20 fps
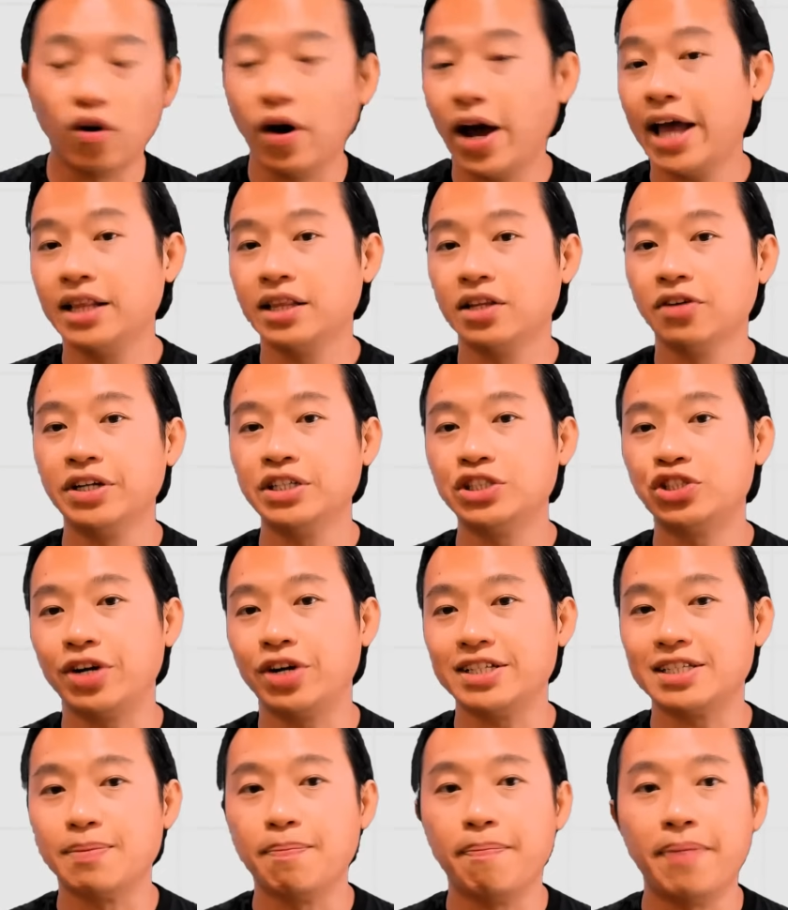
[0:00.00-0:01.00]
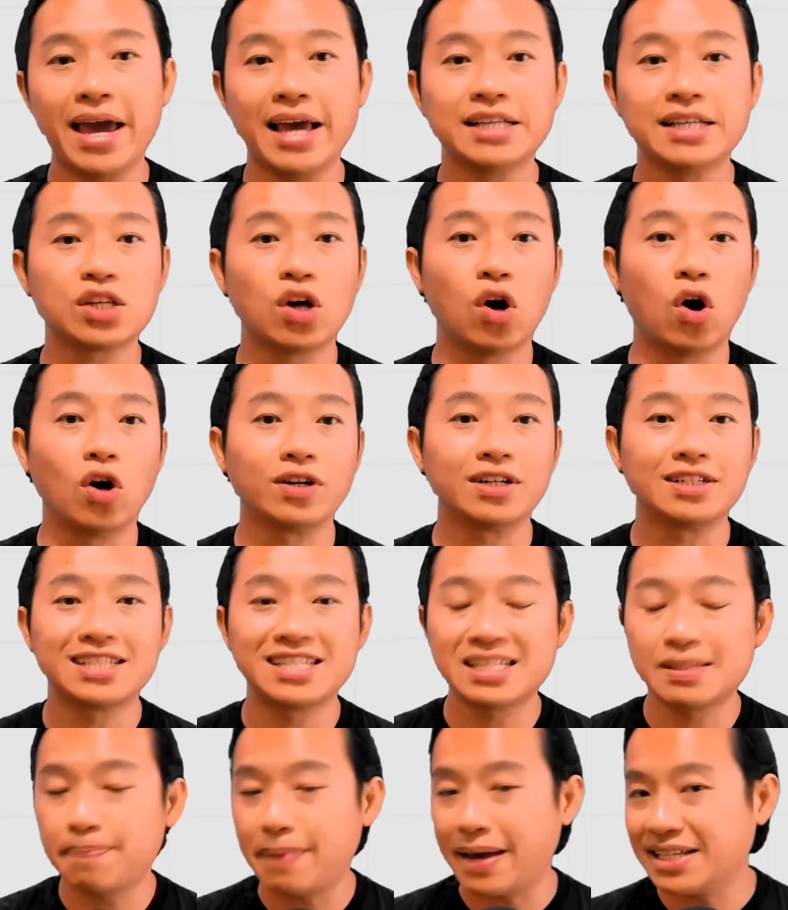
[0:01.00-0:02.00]
for entering trades based
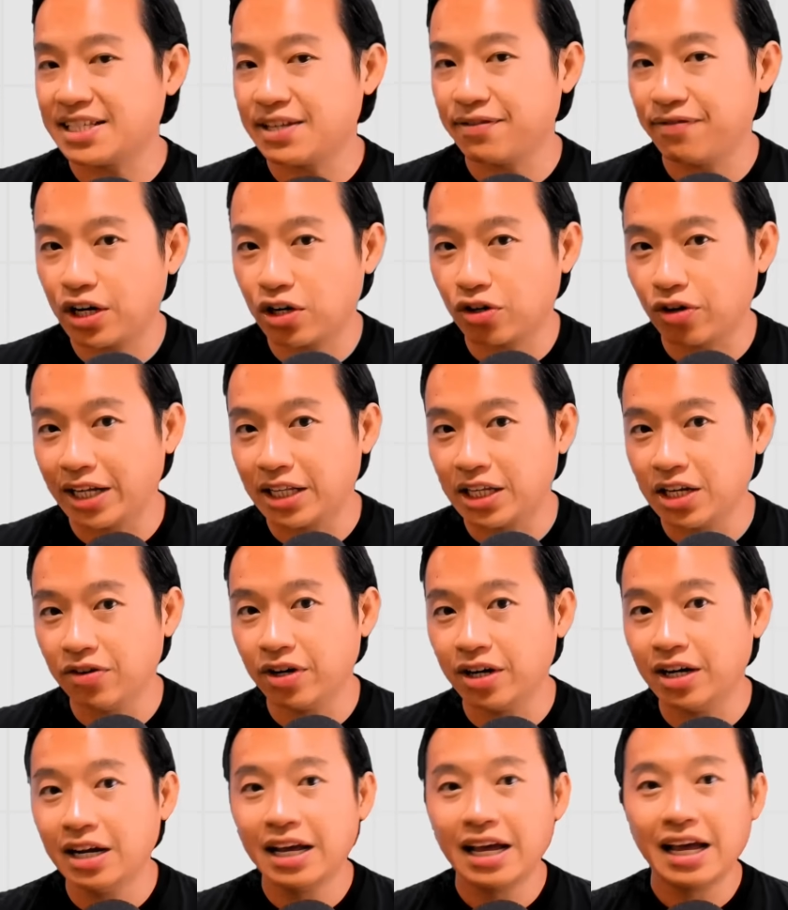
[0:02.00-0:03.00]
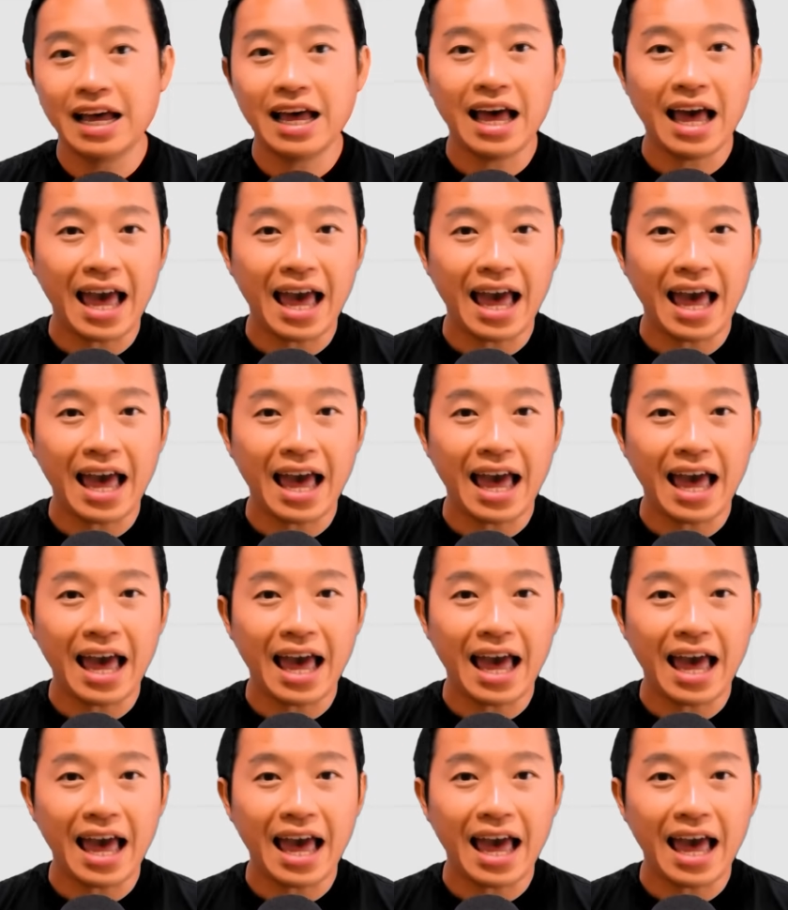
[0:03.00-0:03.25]
on specific criteria,